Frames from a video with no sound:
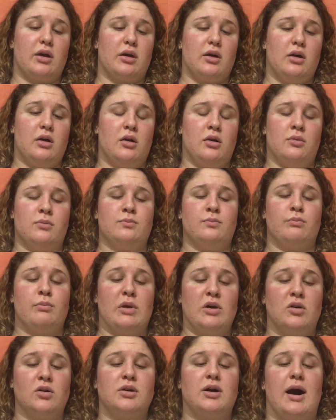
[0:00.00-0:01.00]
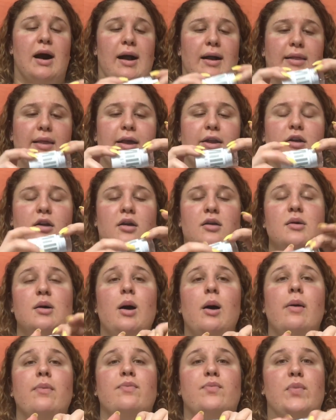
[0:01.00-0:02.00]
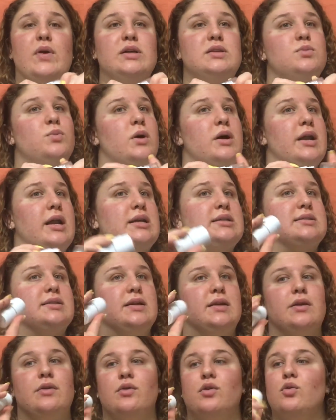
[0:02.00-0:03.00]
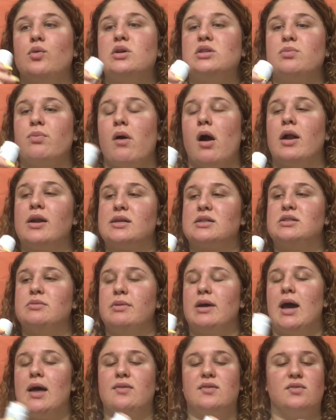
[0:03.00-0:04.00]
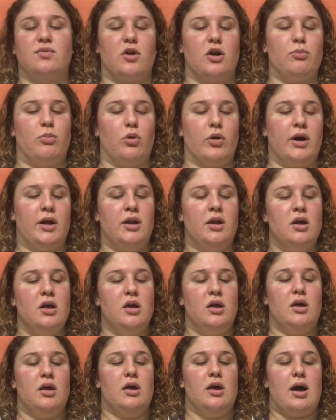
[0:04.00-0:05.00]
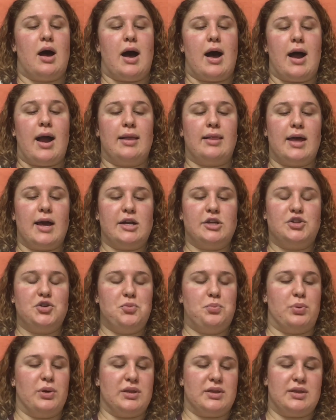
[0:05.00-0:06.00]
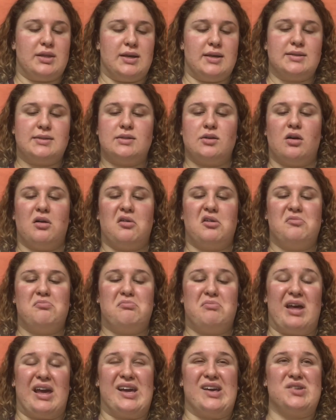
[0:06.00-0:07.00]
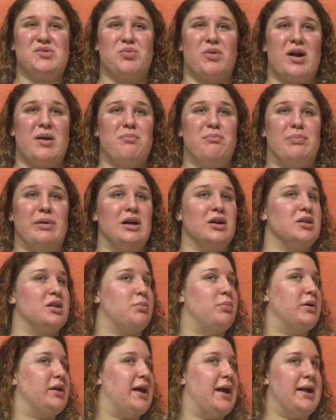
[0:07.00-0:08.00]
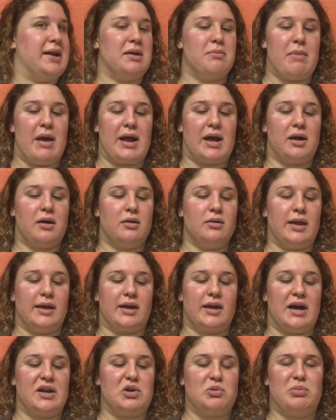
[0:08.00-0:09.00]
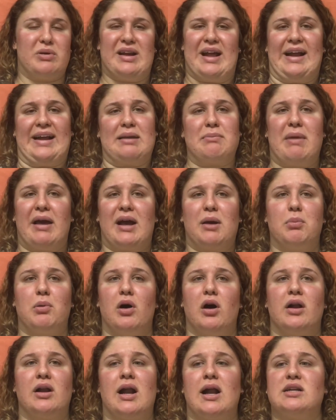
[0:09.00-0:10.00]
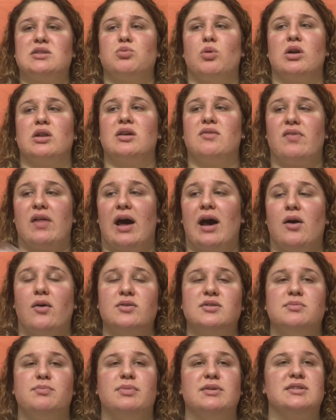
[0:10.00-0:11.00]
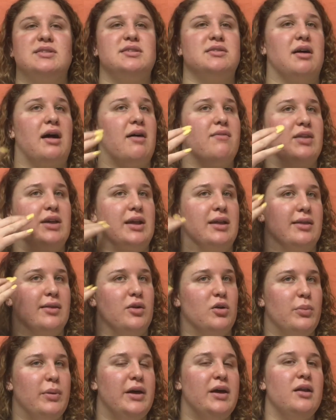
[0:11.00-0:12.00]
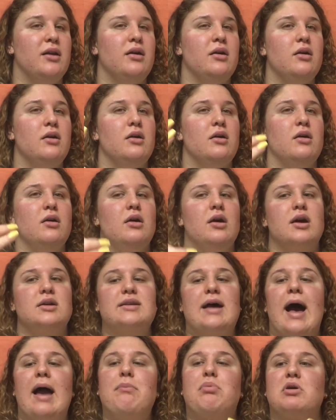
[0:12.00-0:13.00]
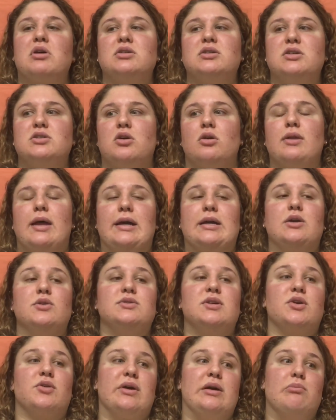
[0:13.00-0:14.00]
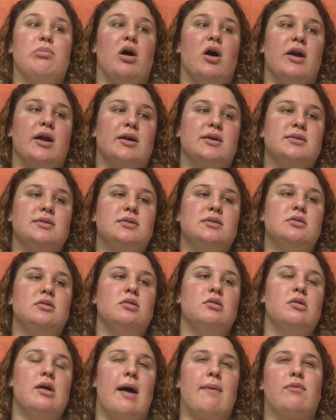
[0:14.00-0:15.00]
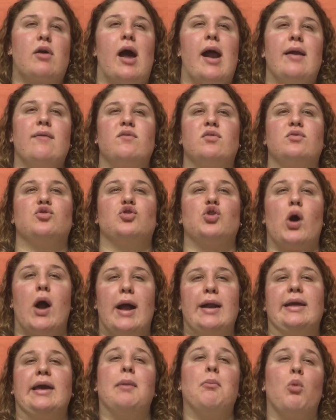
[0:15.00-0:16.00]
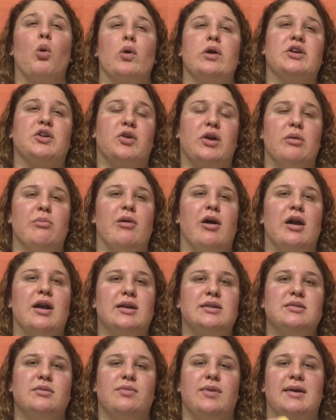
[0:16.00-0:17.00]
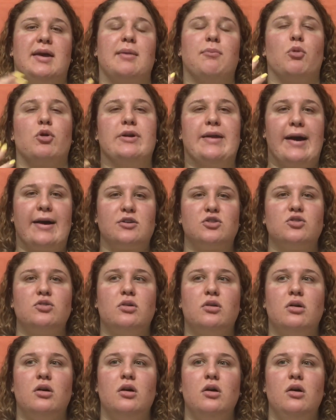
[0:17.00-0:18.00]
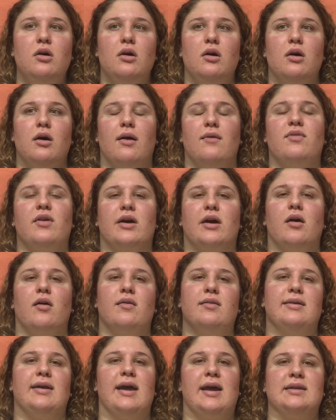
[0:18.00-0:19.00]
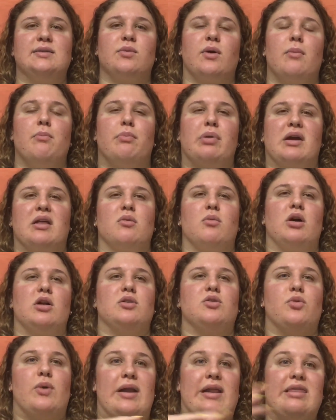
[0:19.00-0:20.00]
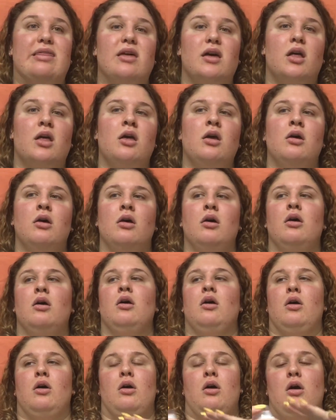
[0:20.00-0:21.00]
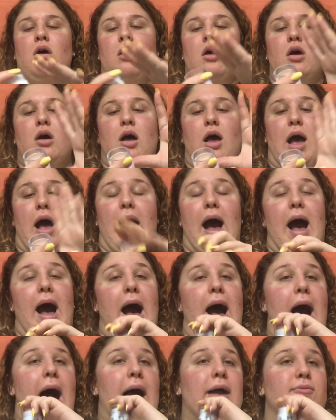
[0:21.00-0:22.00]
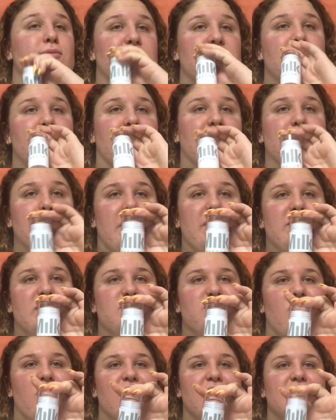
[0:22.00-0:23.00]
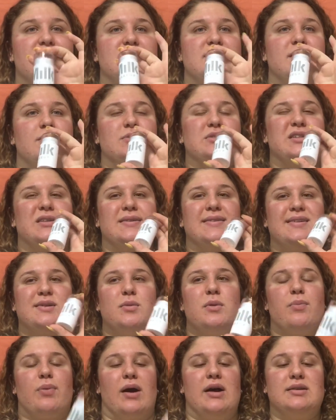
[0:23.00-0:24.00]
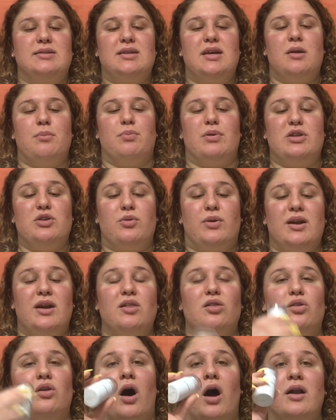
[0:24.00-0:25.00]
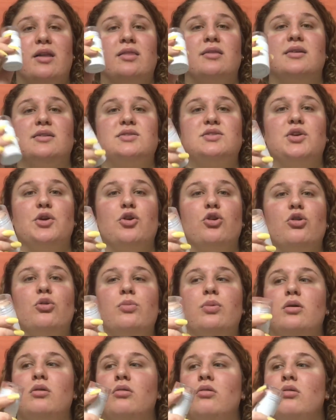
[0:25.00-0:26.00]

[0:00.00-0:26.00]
Milk highlighter. This one is the newest product to me at this very point. I like to put this on days where I barely put any I don't put any makeup on, and I just want to leave the house but still have like a little bit. 'Cause I personally don't like using cream products. I'm kind trying to get more into cream products, looking more natural, of like on days where I barely want to do anything. I really recommend this product. It was a little bit pricey, but you get a lot in this tube.